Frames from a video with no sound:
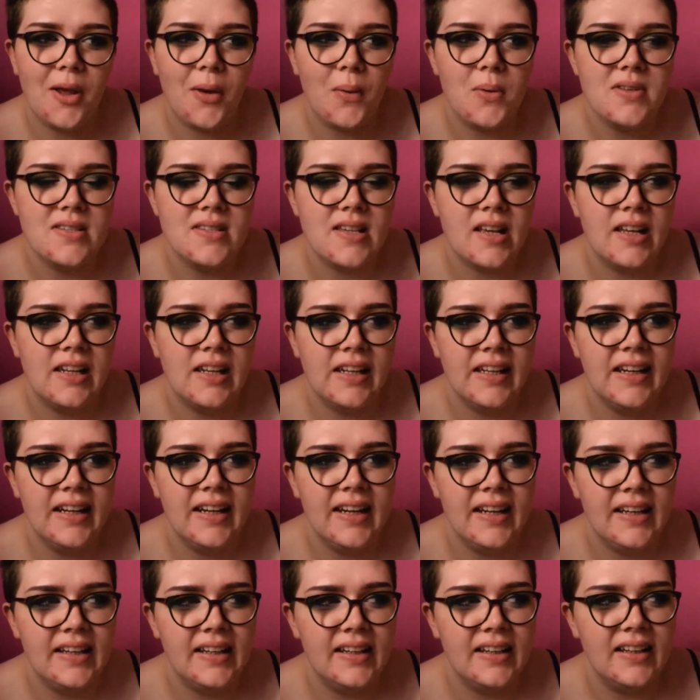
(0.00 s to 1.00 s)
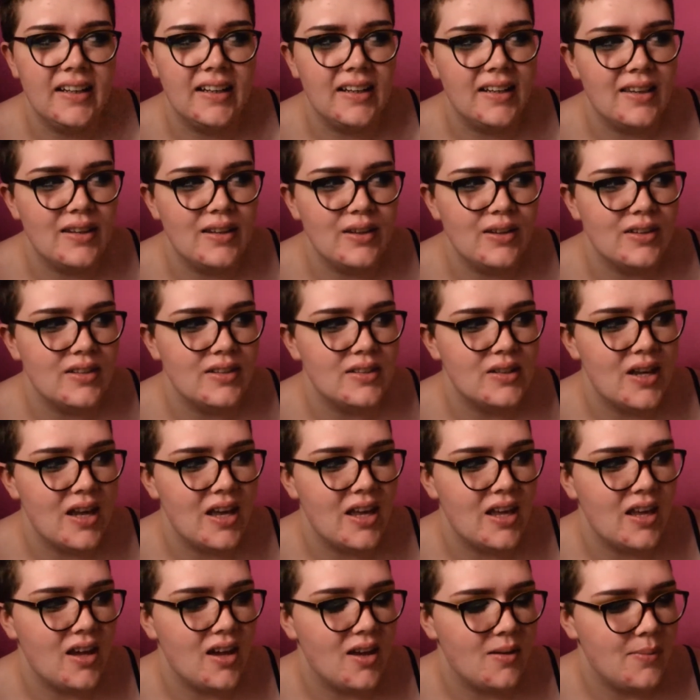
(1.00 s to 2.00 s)
was cleaning the other
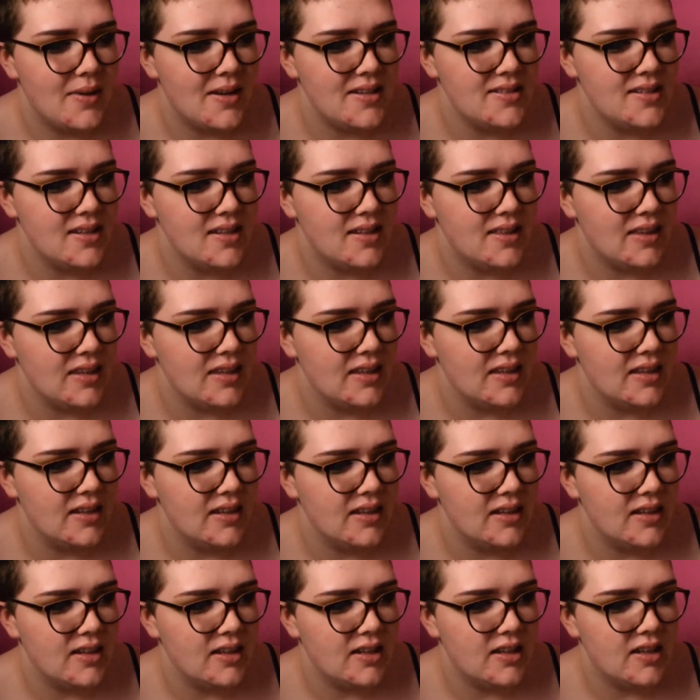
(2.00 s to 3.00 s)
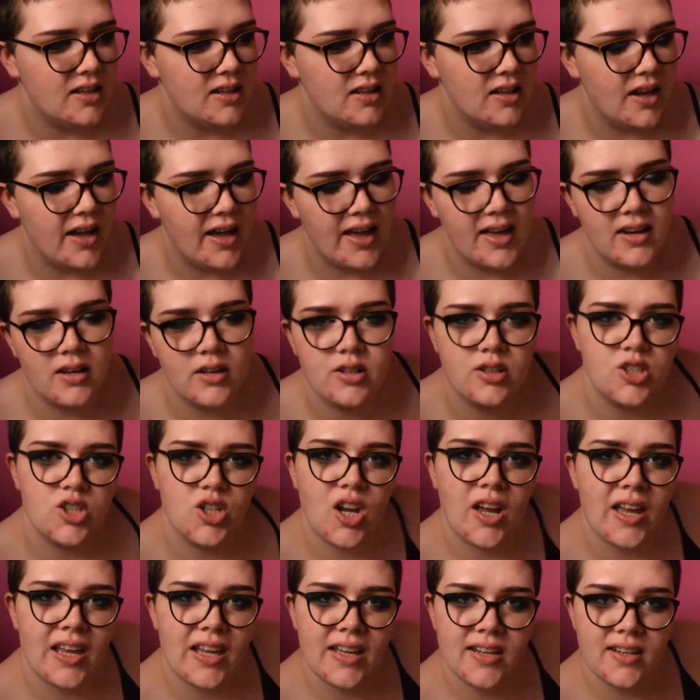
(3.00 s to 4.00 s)
day, I basically, I had a
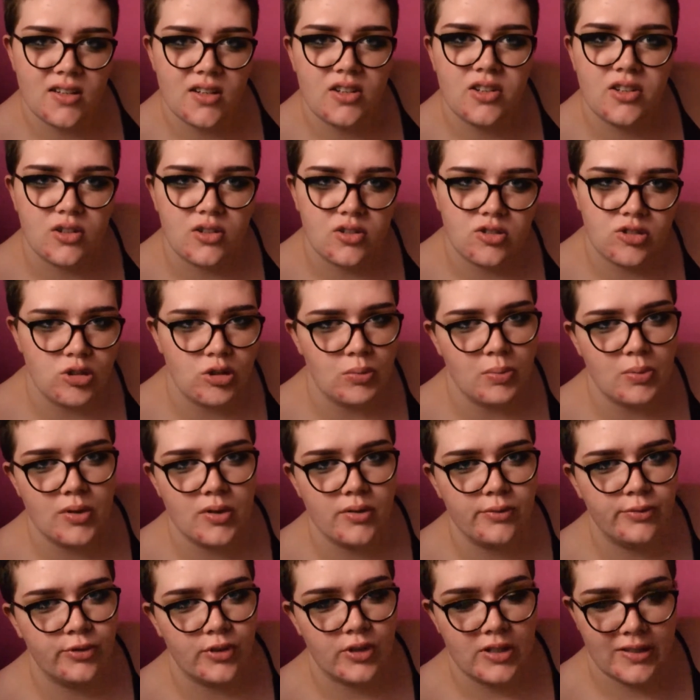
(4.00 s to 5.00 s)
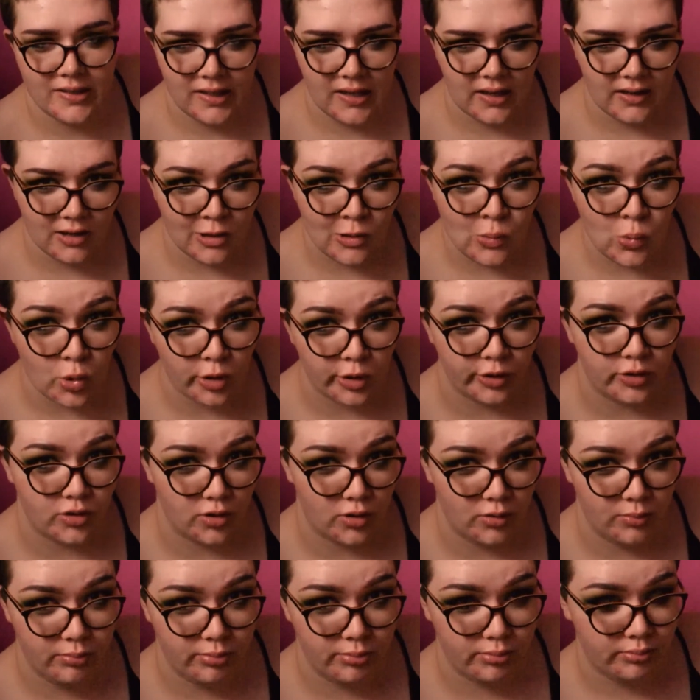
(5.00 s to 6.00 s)
giant double freestanding
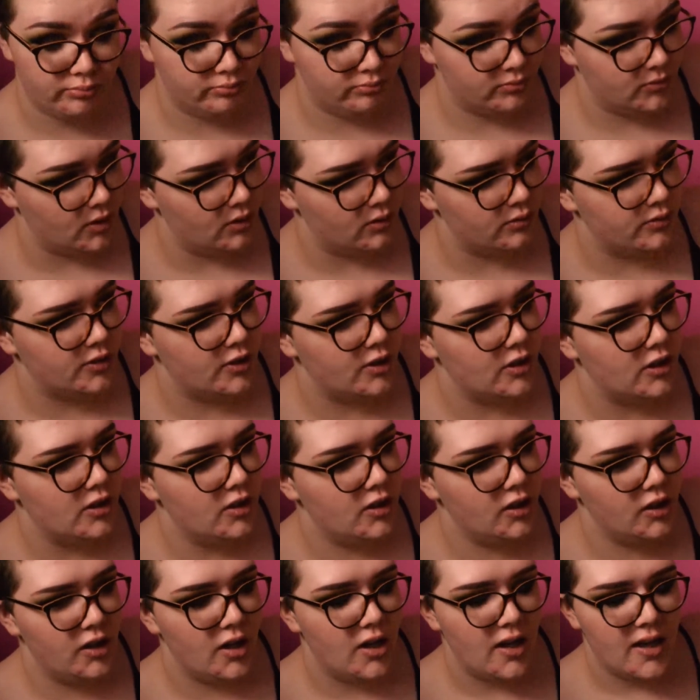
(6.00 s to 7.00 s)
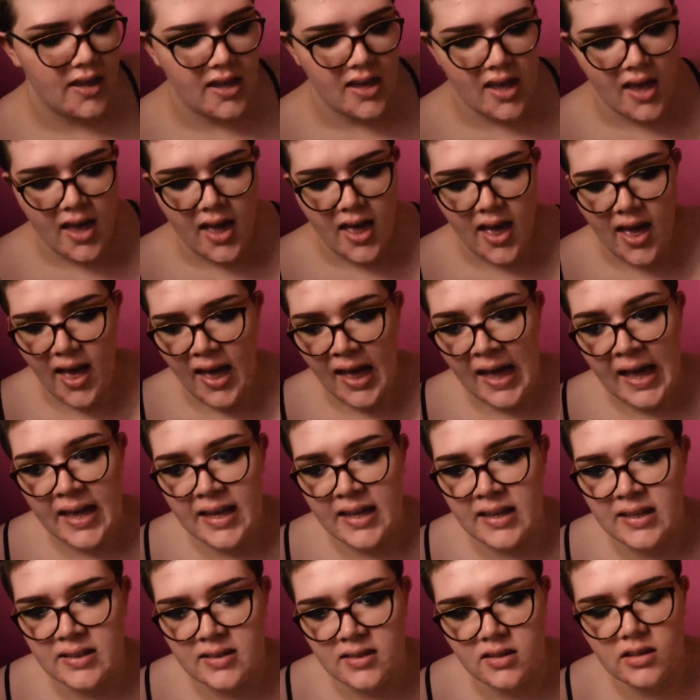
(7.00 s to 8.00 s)
wardrobe over here
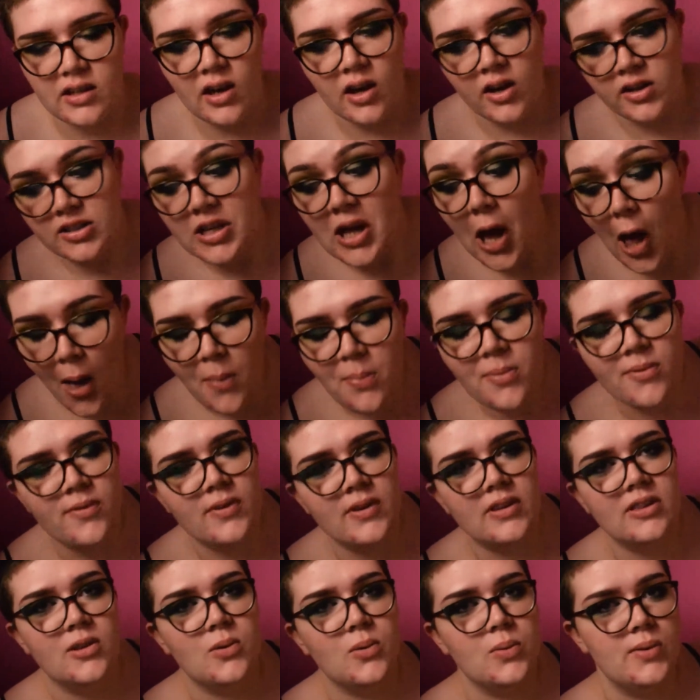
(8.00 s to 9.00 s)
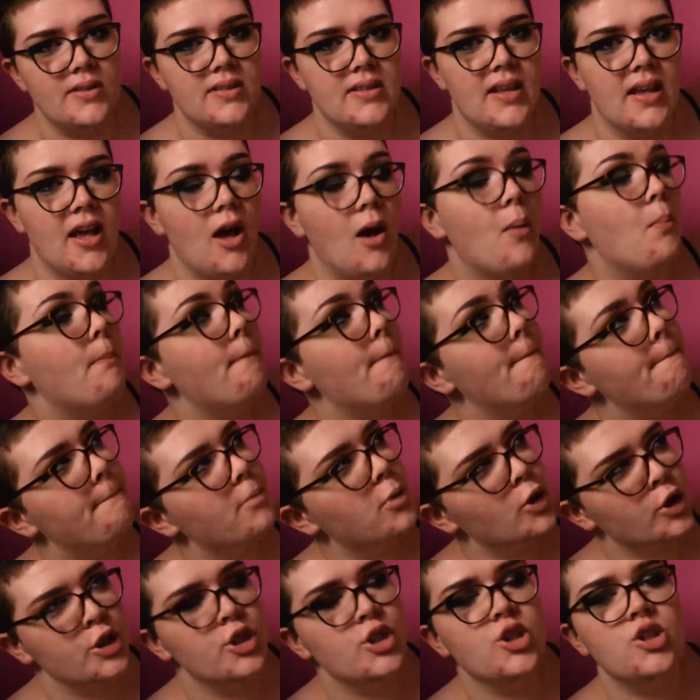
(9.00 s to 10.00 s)
and on top of it there was like a
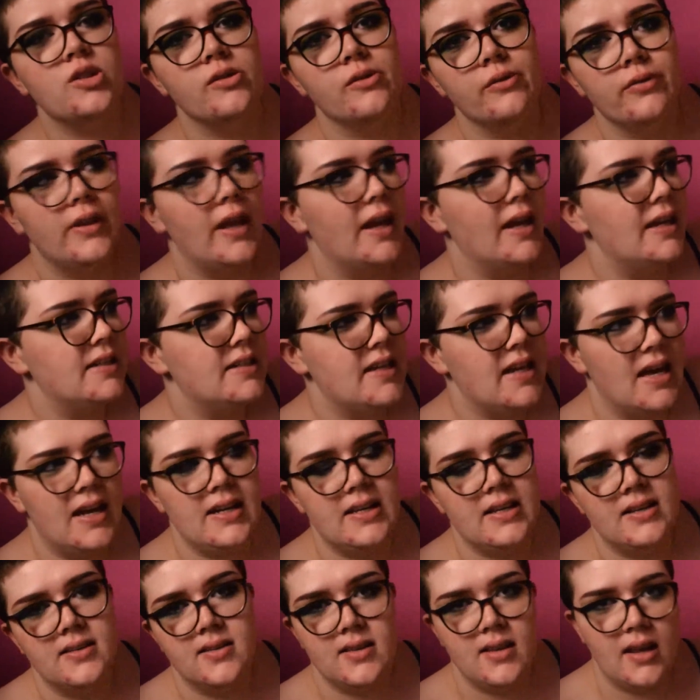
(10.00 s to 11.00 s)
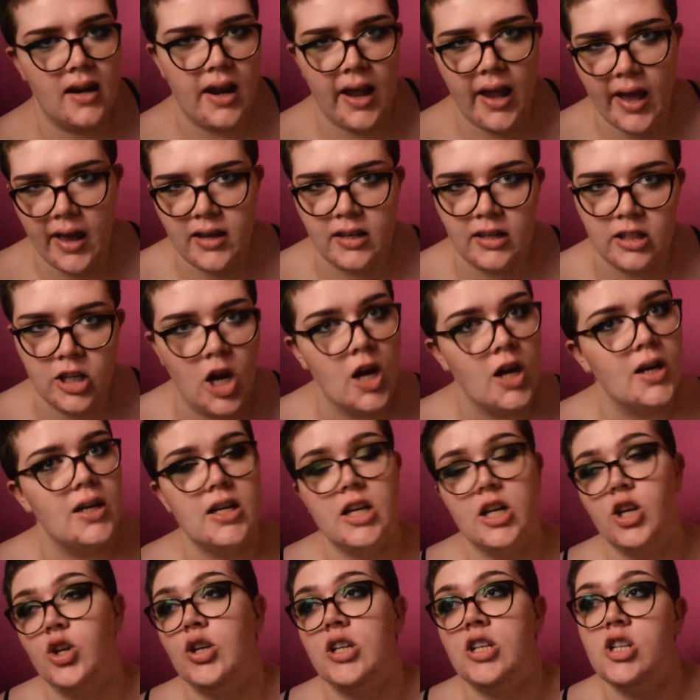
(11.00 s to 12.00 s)
bunch of like teddies that I hadn't gone
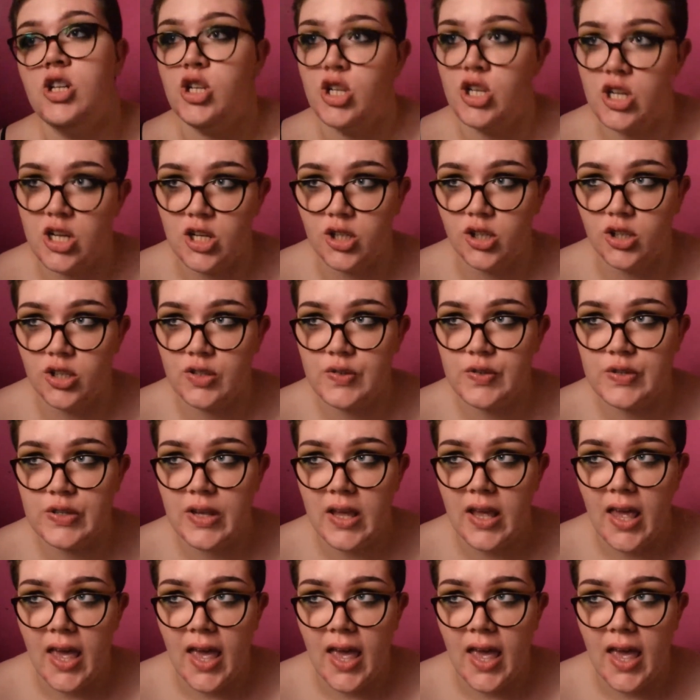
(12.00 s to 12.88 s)
near in years